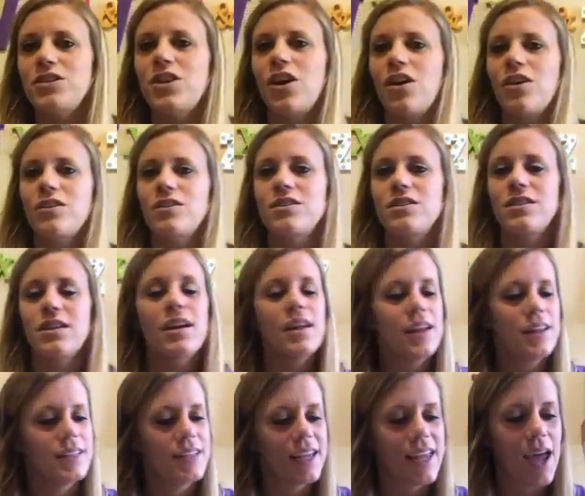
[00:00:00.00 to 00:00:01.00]
stars
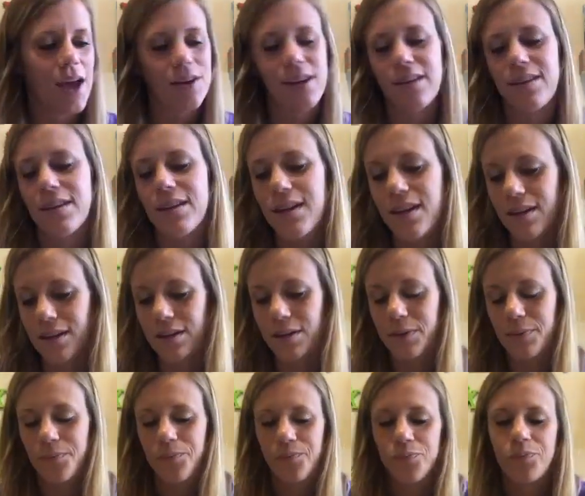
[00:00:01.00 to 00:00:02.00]
to count at the end.
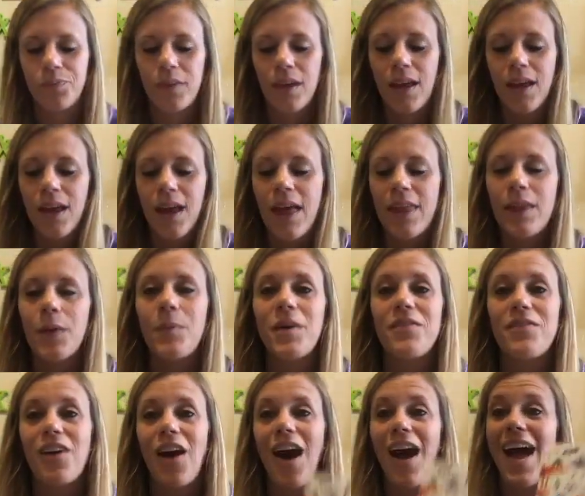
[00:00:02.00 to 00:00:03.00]
Then
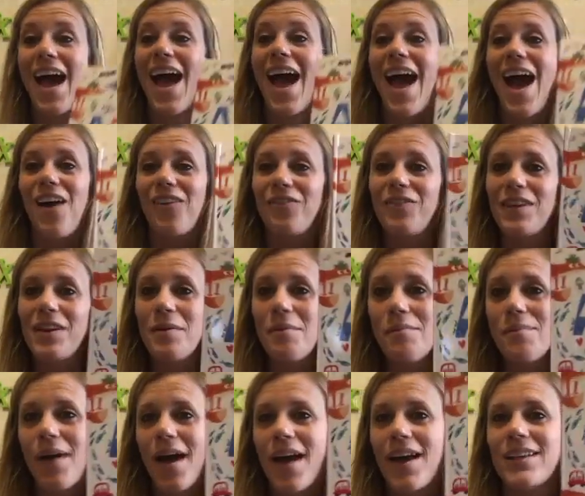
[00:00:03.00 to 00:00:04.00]
we've got Alfie
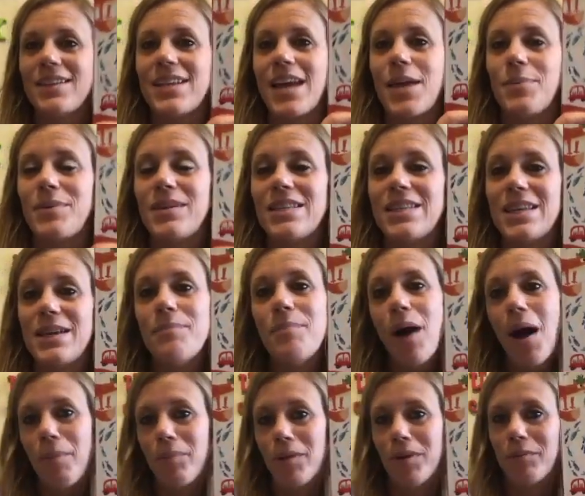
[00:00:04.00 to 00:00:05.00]
and Bet's ABC
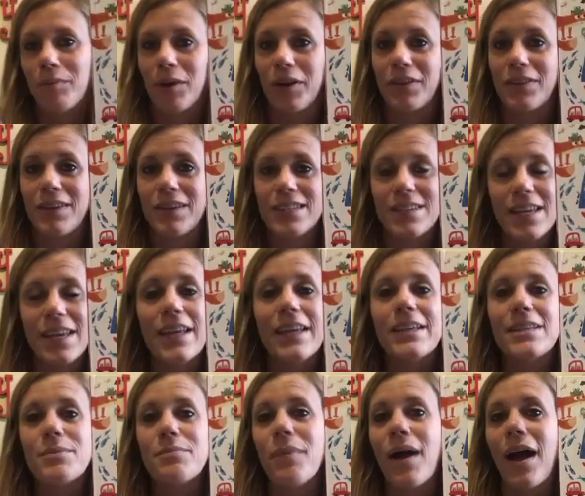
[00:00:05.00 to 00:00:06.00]
pop-up book. This
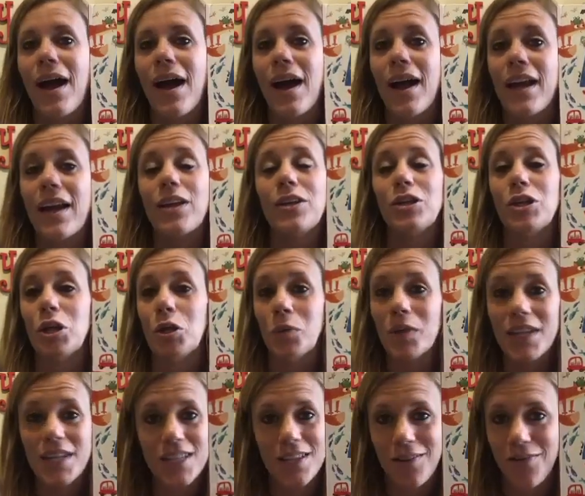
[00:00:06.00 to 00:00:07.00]
is my
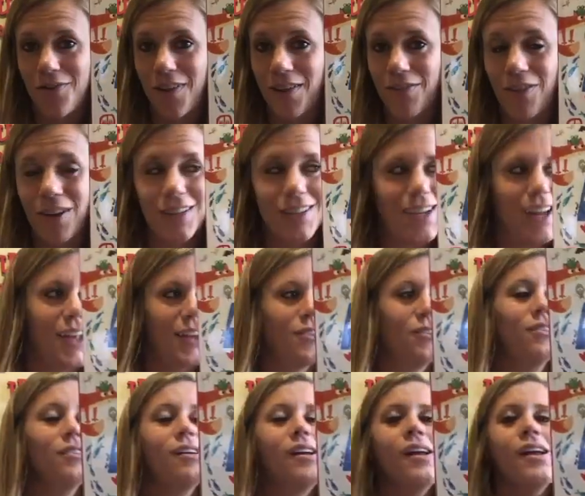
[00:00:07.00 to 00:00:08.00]
newest favorite
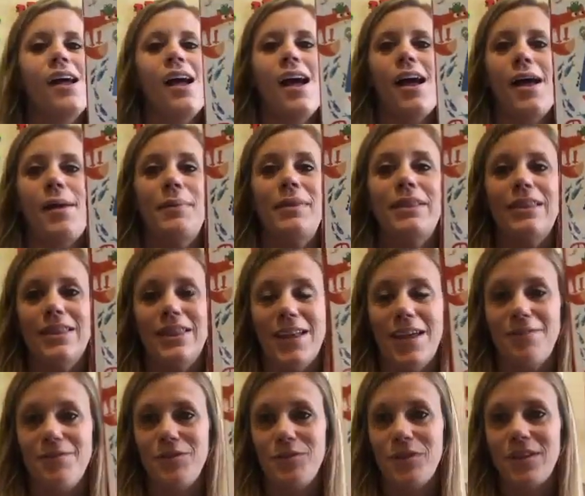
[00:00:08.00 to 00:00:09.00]
title.
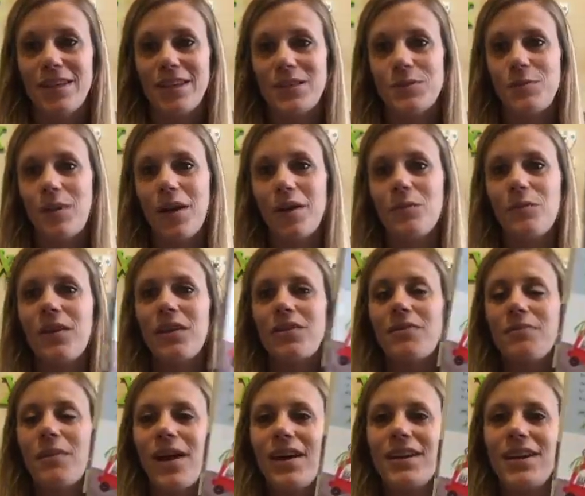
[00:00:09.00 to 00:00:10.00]
Love doing this one
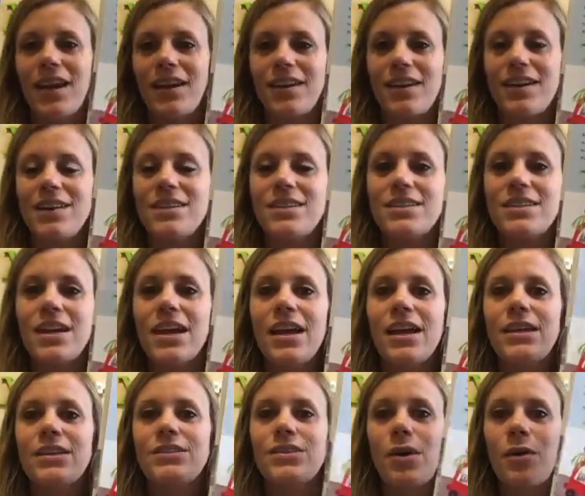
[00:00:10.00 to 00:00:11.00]
with my youngest.
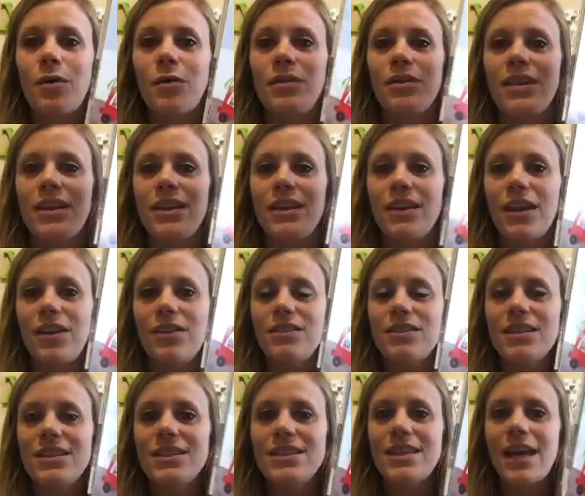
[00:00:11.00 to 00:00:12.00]
So the
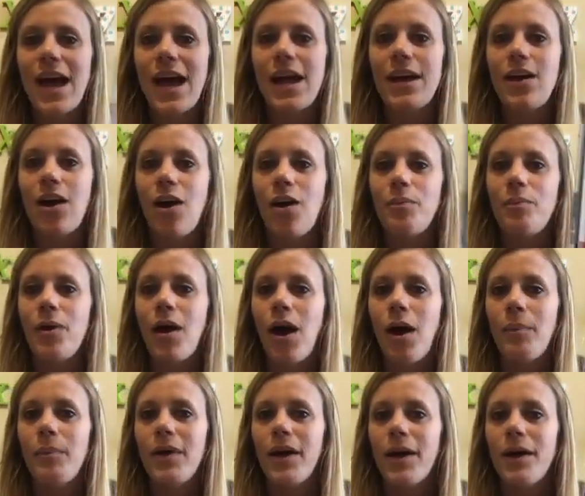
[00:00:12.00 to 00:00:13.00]
letters inside all
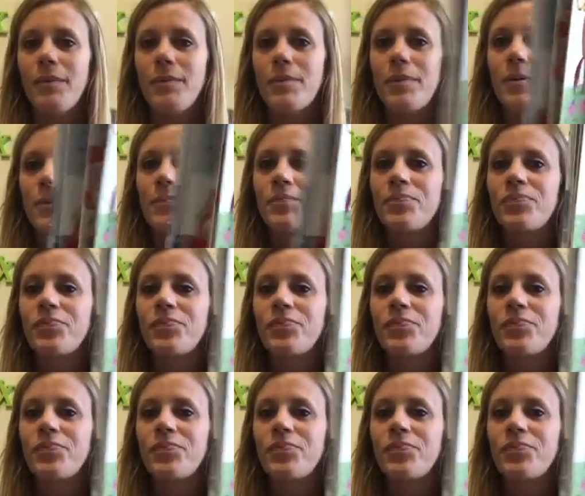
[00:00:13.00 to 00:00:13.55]
pop up,